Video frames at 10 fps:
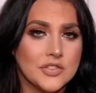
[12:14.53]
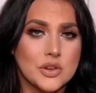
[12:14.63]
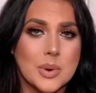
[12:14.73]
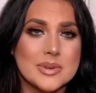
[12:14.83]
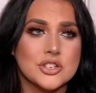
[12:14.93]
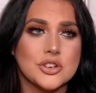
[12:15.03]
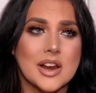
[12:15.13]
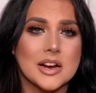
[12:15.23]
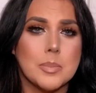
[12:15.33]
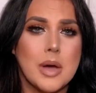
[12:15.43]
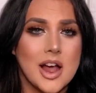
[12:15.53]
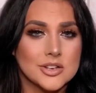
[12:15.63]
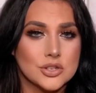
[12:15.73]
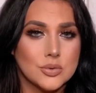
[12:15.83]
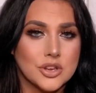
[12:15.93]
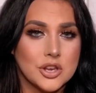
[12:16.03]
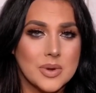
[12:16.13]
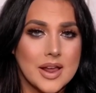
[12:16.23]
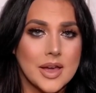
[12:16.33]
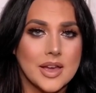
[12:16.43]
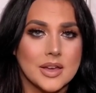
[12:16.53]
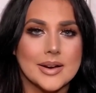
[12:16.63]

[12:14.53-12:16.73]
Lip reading: if you want me to do like a personal Q&A,